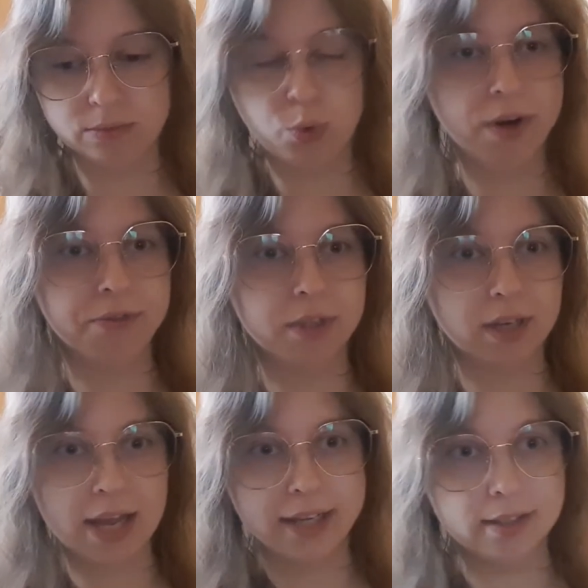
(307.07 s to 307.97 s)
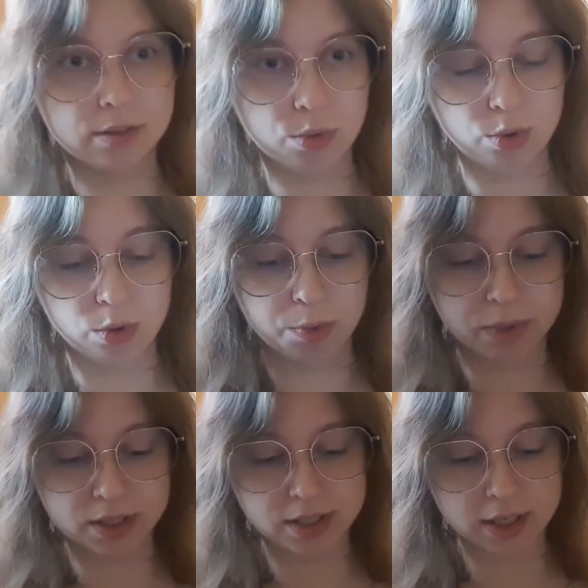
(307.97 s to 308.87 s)
whoever client or
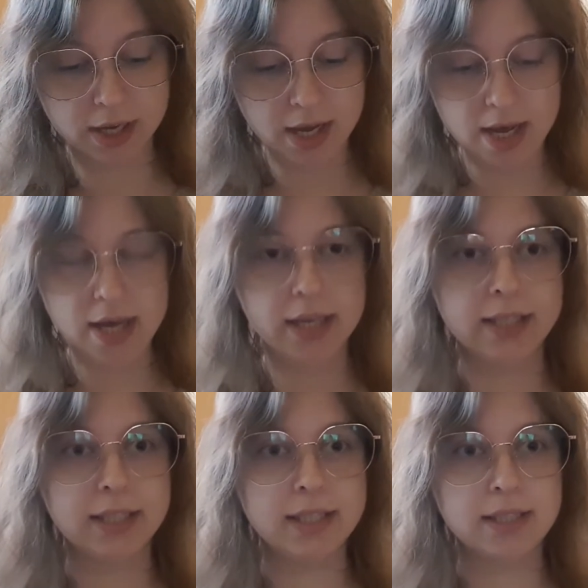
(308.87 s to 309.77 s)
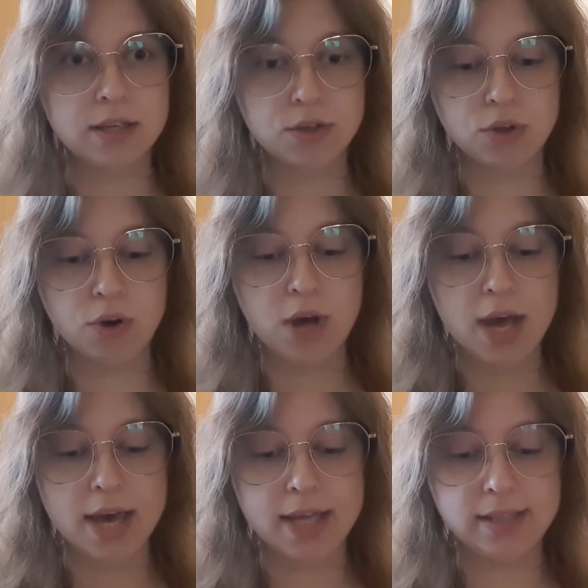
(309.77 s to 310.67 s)
person it is. So
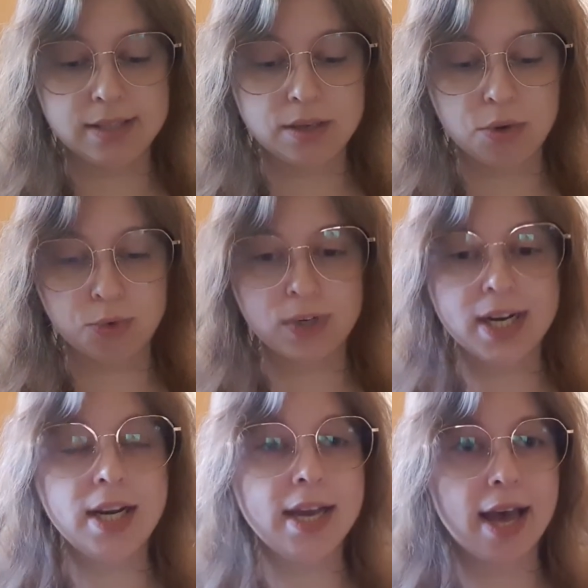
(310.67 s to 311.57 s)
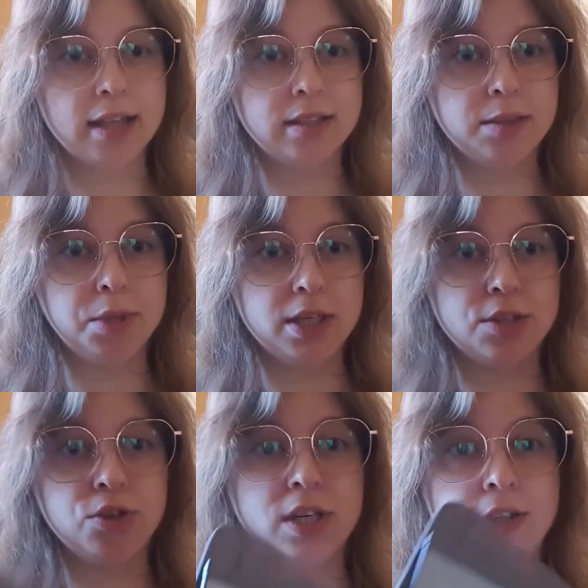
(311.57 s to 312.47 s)
it's really handy because
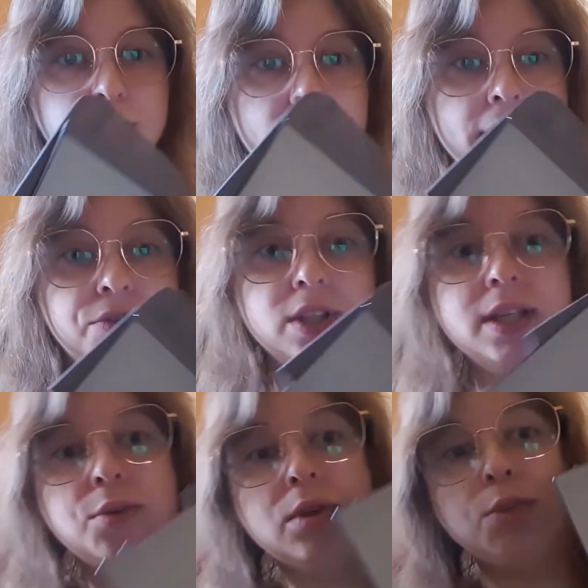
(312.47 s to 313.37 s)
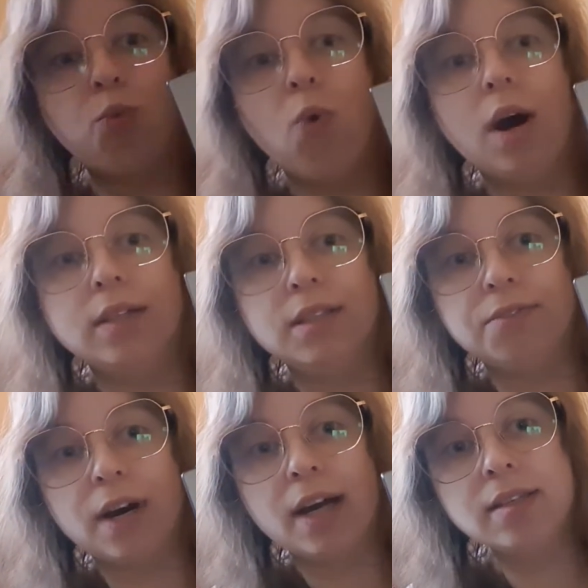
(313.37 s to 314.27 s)
you can do everything with one
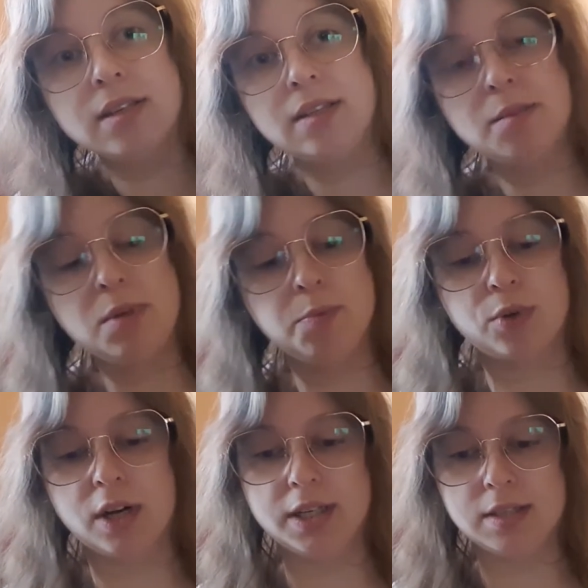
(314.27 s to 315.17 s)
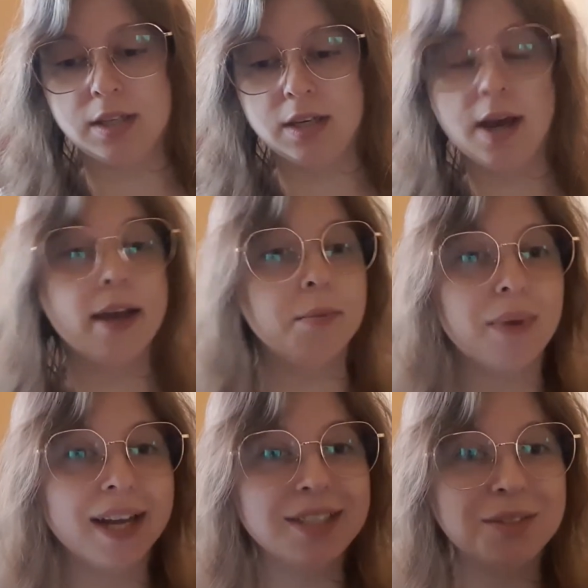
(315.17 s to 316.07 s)
device. It's a bit pricey, and
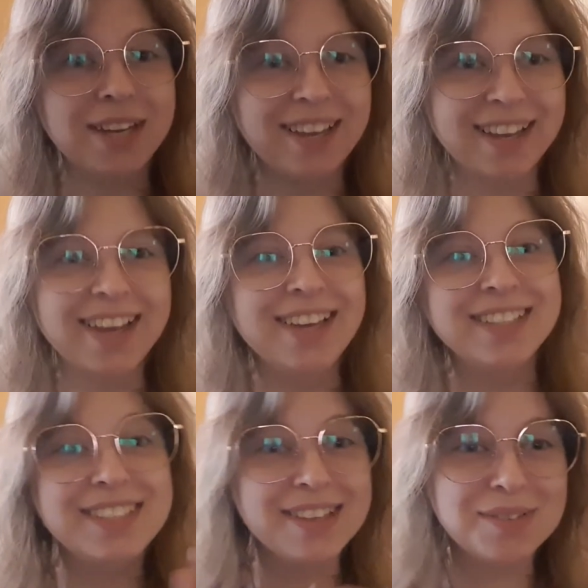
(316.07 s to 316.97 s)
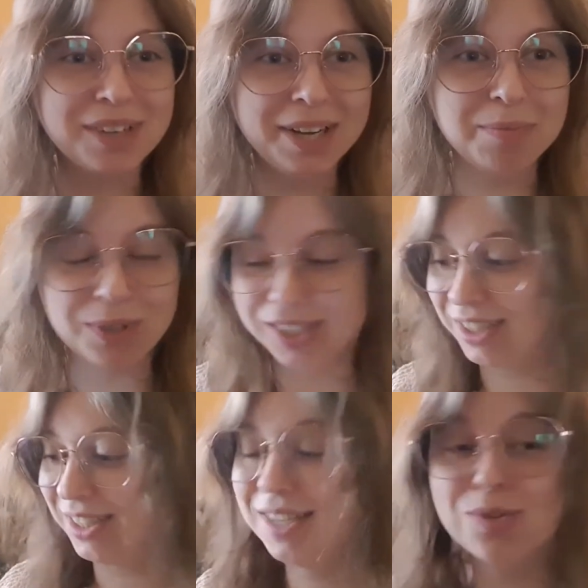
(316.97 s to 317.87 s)
by the way, this is really
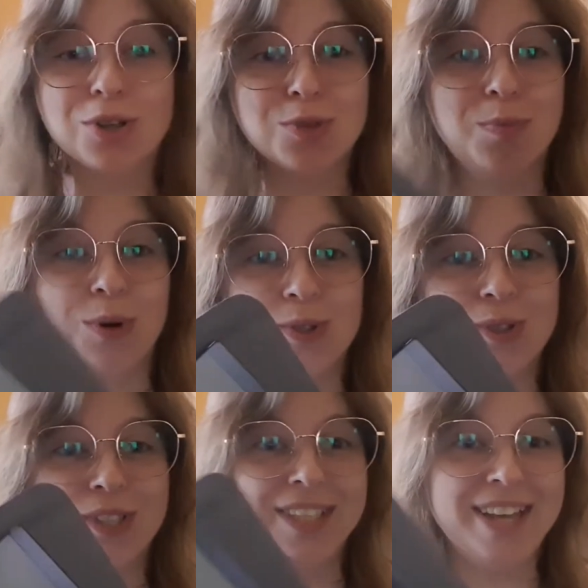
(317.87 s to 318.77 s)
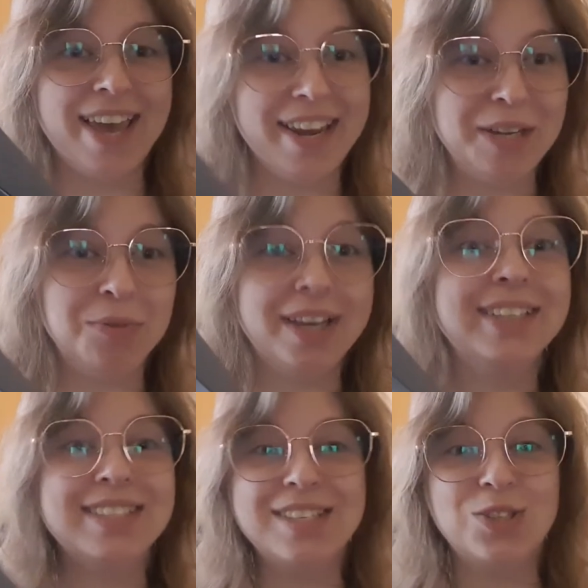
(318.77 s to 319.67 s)
important, this is not sponsored in any way,
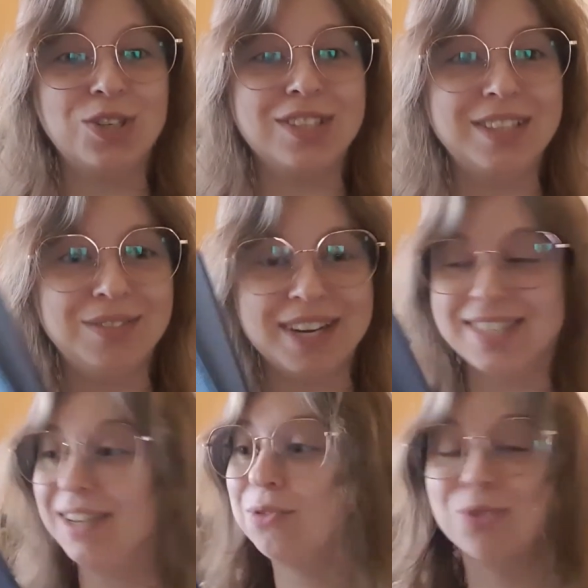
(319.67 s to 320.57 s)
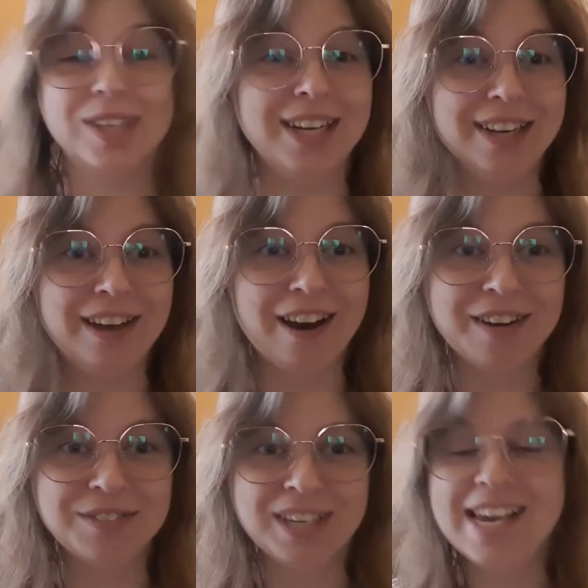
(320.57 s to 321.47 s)
this is just a device I really
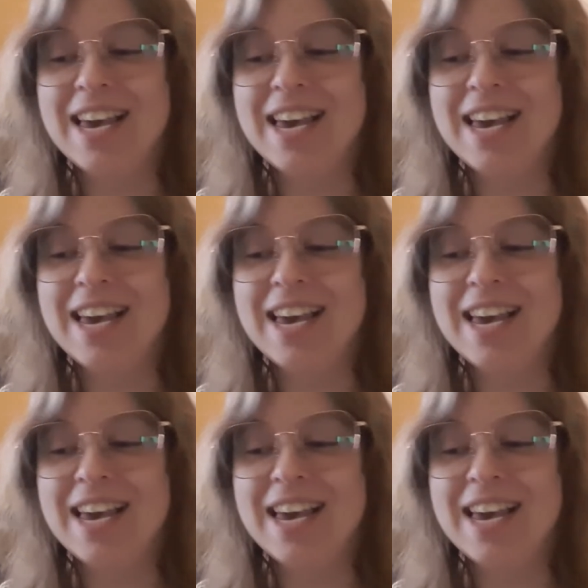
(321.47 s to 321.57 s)
love.